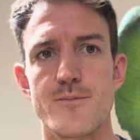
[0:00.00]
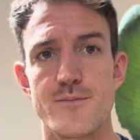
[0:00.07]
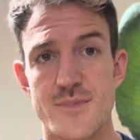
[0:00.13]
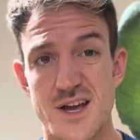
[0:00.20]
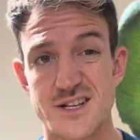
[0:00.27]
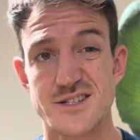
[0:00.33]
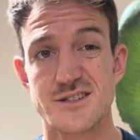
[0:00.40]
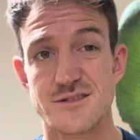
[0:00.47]

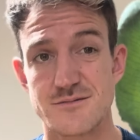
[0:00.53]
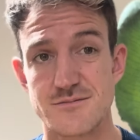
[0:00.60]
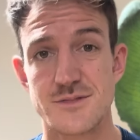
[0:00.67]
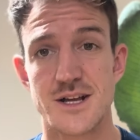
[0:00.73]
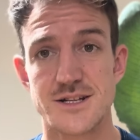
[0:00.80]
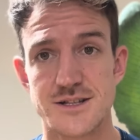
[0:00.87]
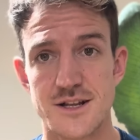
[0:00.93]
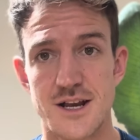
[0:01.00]
that's
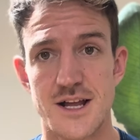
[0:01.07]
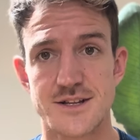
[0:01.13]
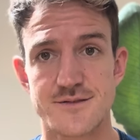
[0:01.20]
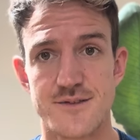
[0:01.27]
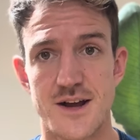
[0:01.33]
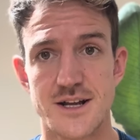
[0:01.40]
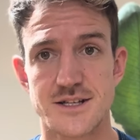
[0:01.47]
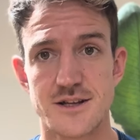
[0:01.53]
the last
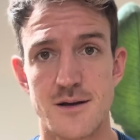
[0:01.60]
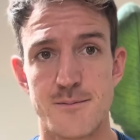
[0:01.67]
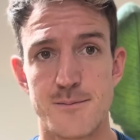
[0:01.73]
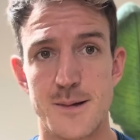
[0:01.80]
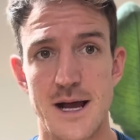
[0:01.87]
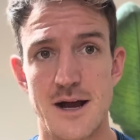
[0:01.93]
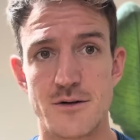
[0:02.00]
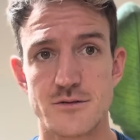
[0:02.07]
fact
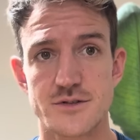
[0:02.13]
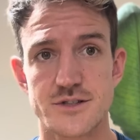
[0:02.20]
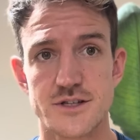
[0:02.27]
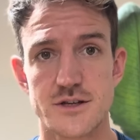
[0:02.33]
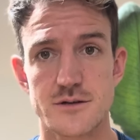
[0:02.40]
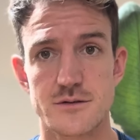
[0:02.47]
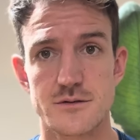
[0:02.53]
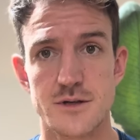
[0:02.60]
about
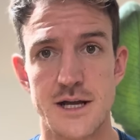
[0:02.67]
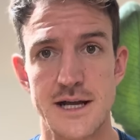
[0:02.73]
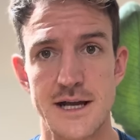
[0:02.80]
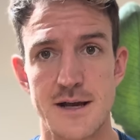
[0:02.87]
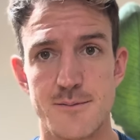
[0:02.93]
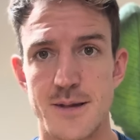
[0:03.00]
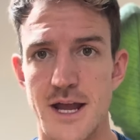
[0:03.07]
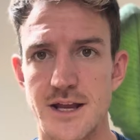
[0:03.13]

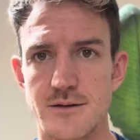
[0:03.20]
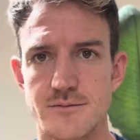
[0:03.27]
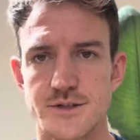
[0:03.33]
pain.